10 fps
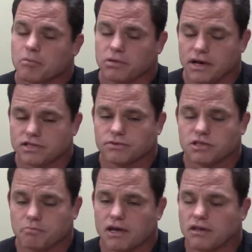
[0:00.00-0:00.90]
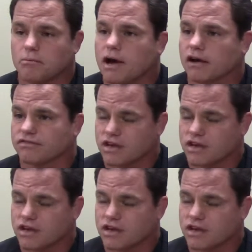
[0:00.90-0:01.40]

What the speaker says: Plus, we spend the amount of